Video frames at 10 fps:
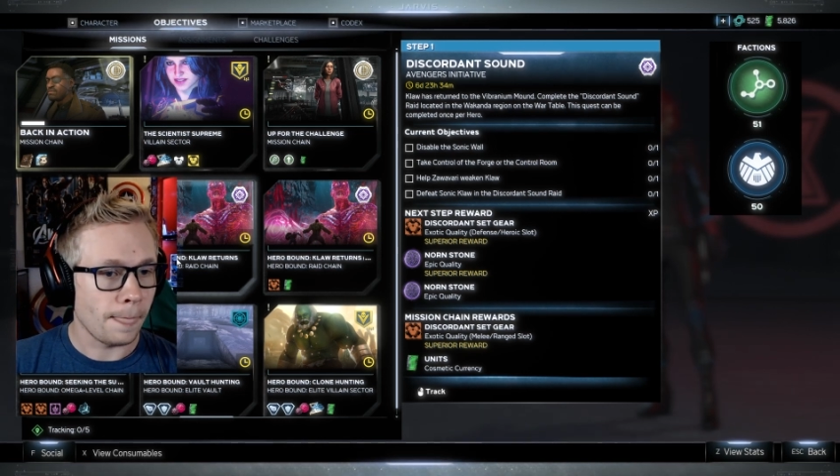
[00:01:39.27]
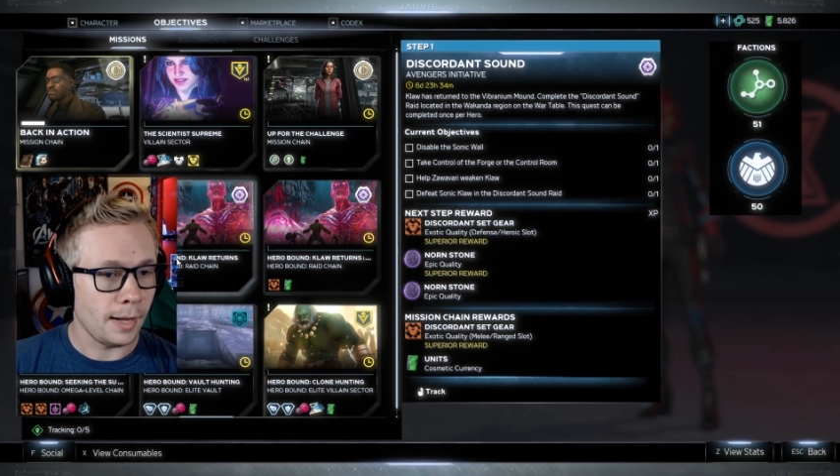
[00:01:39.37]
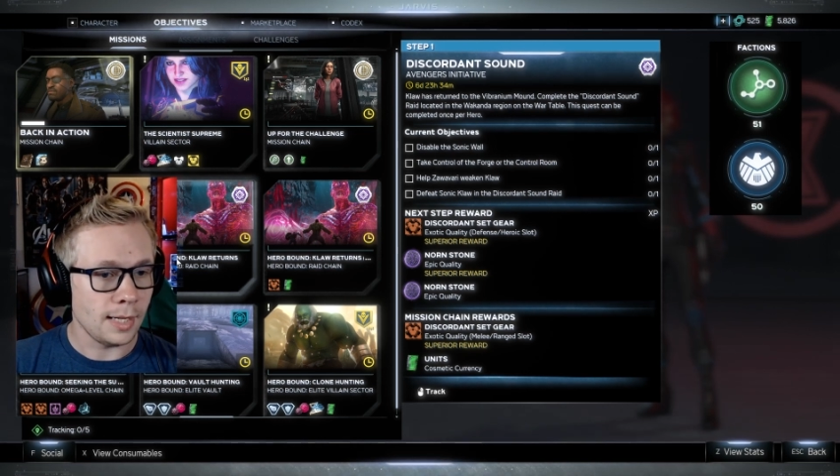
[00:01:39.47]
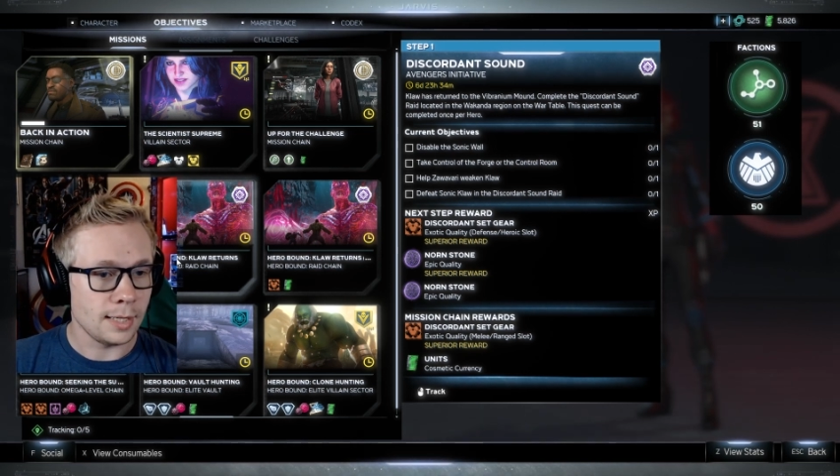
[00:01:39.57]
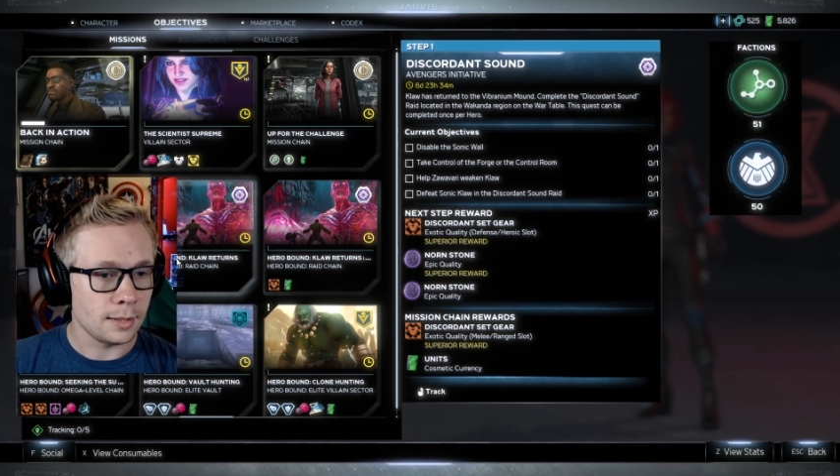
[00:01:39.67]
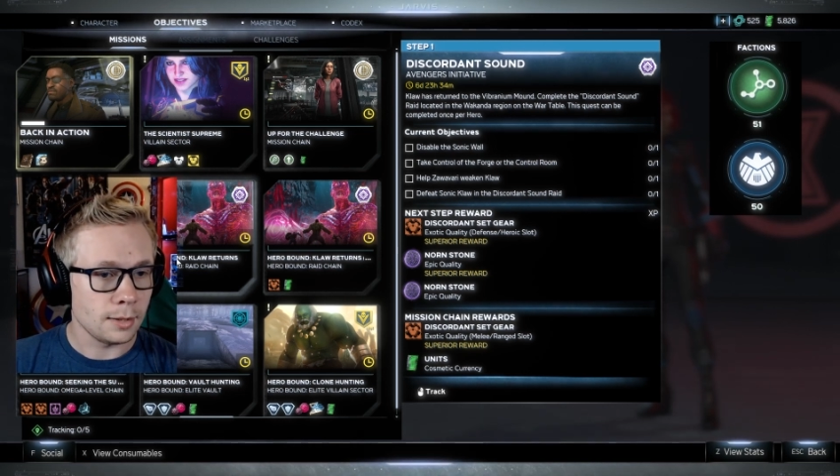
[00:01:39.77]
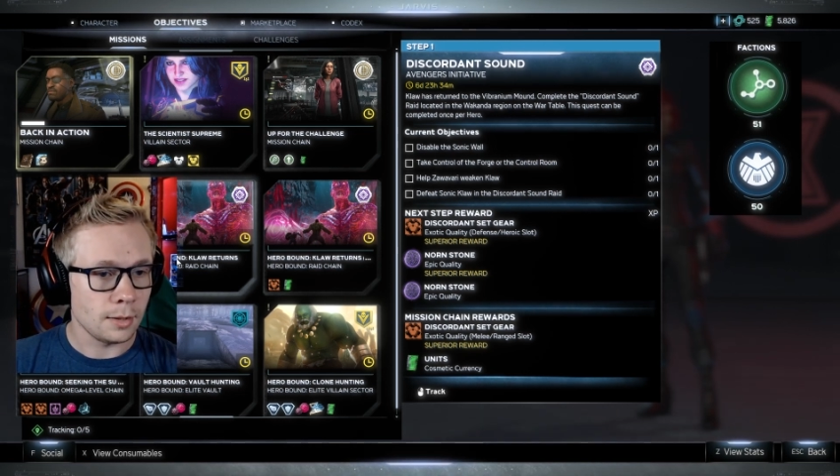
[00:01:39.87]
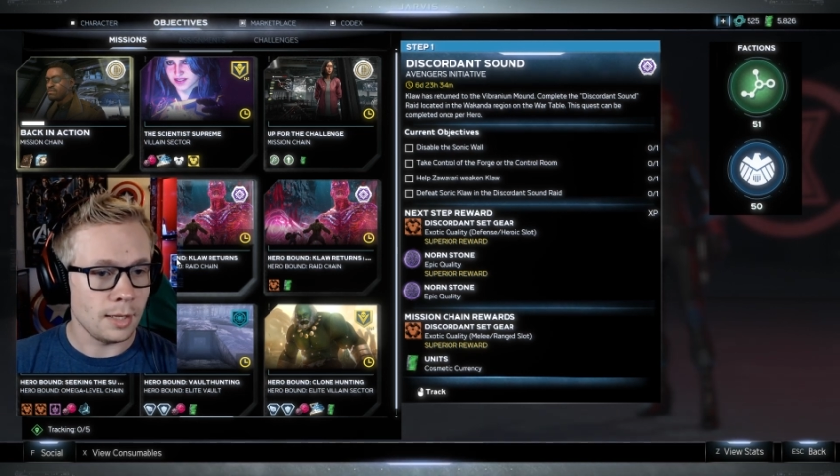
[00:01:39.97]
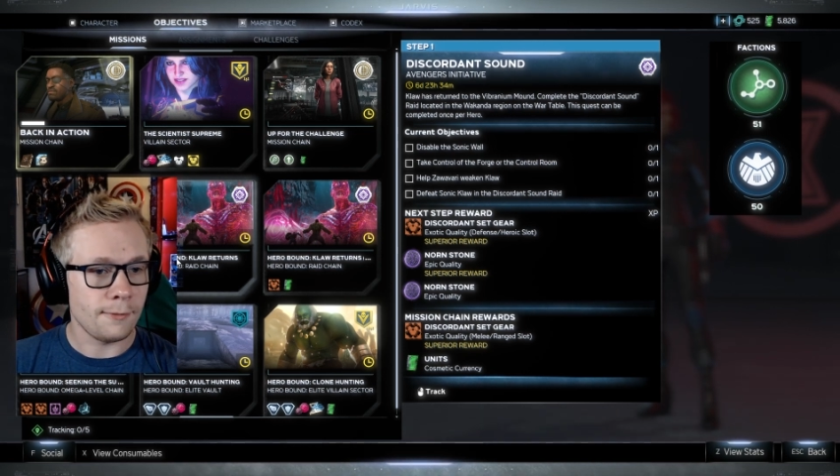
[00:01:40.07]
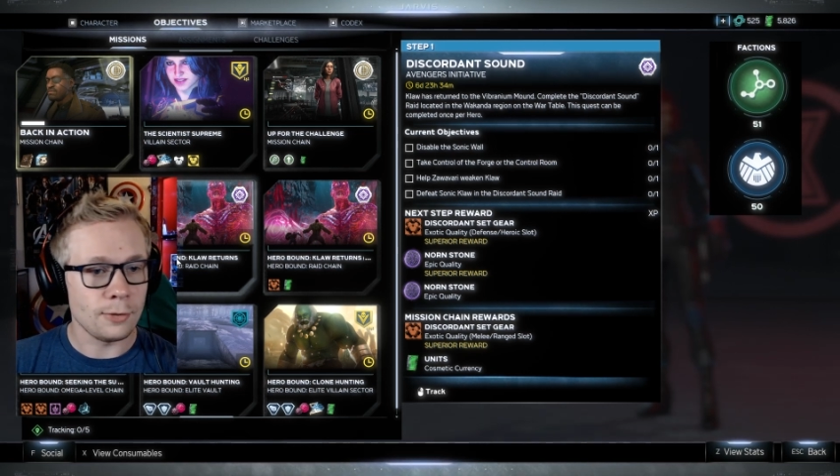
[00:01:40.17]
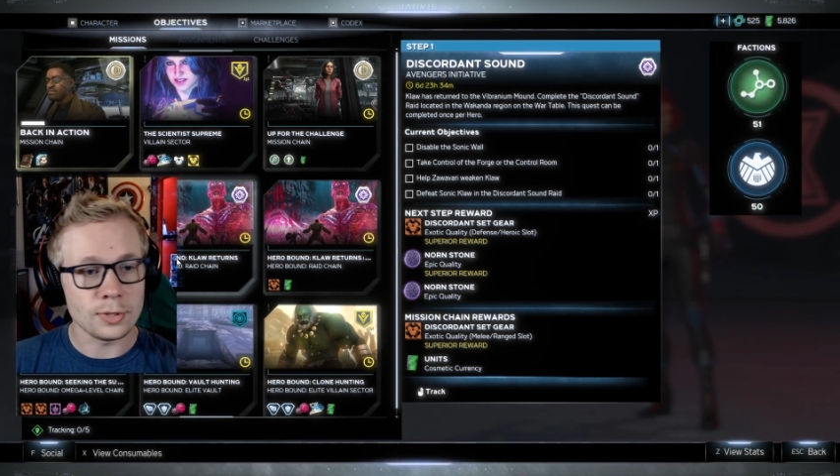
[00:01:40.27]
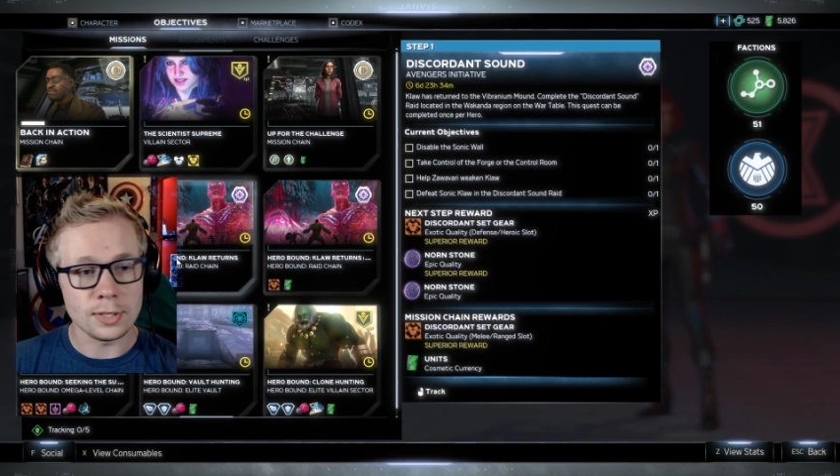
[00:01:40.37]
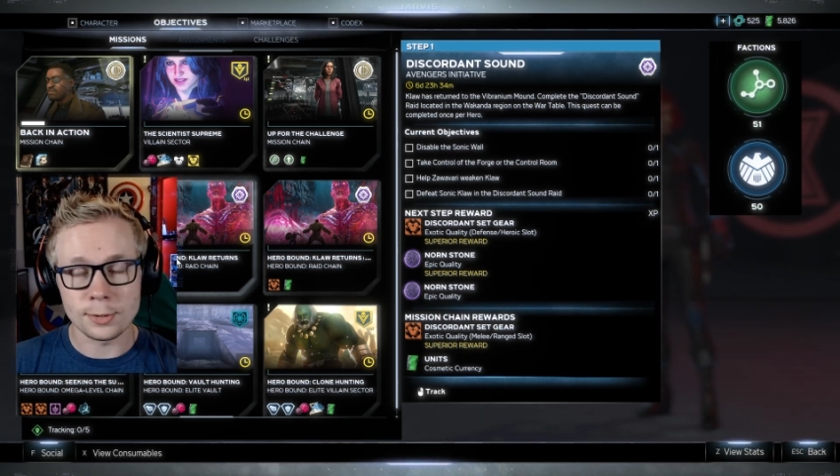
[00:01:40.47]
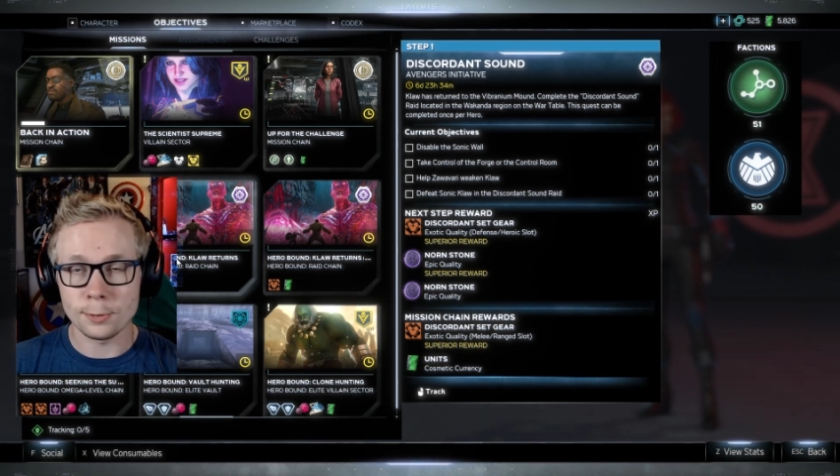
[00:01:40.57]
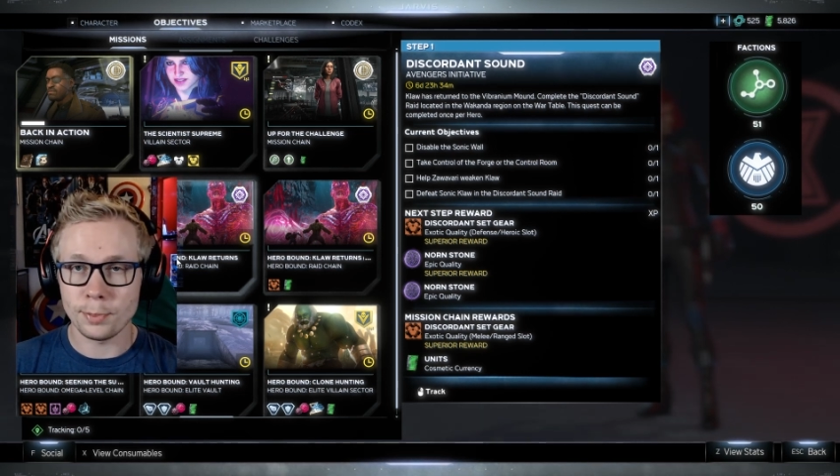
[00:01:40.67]
And if you see
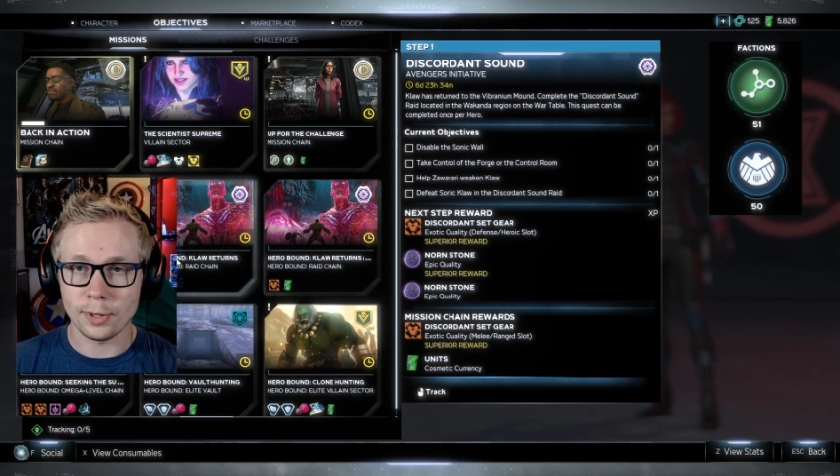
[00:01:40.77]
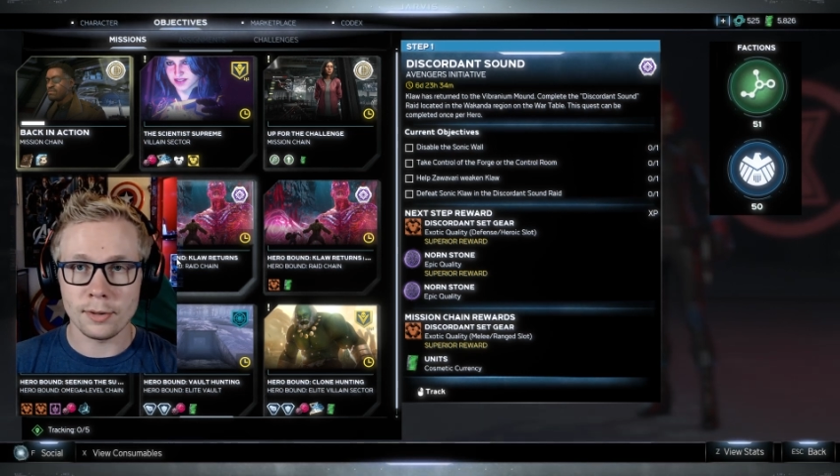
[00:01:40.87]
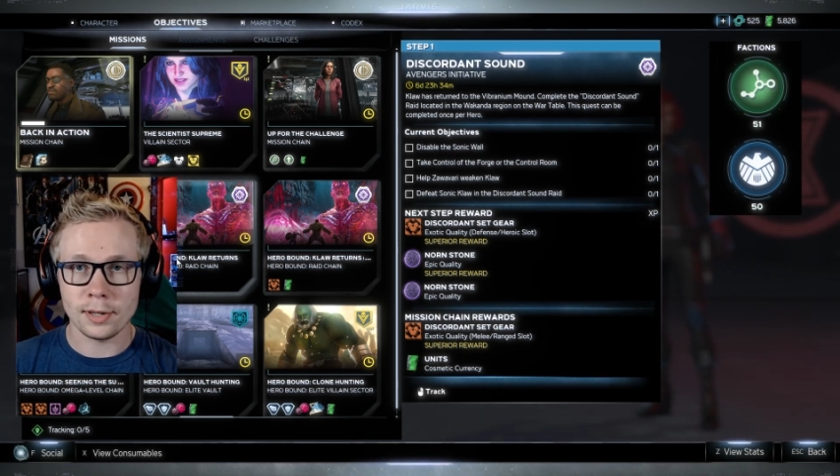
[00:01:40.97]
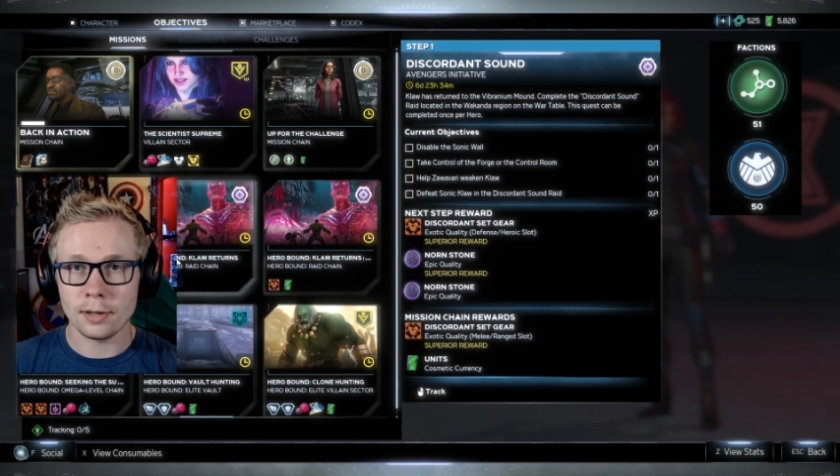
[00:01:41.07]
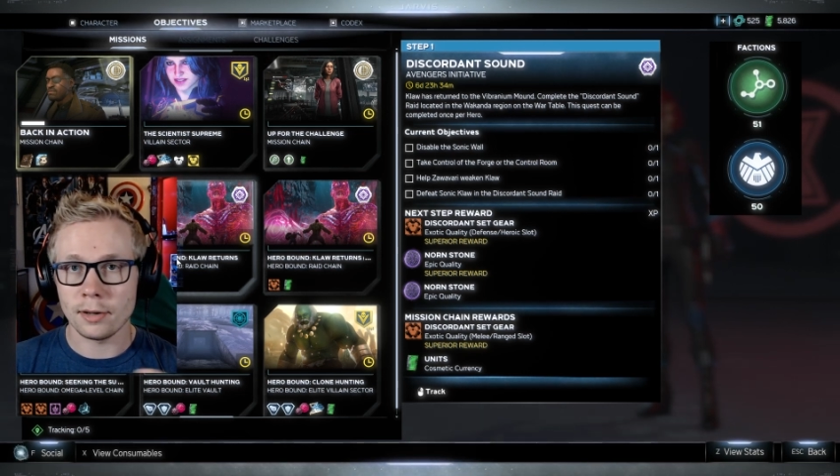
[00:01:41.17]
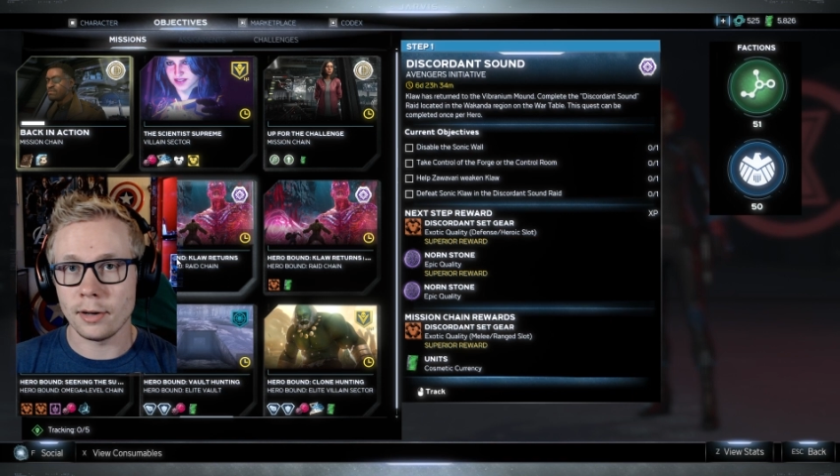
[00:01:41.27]
superior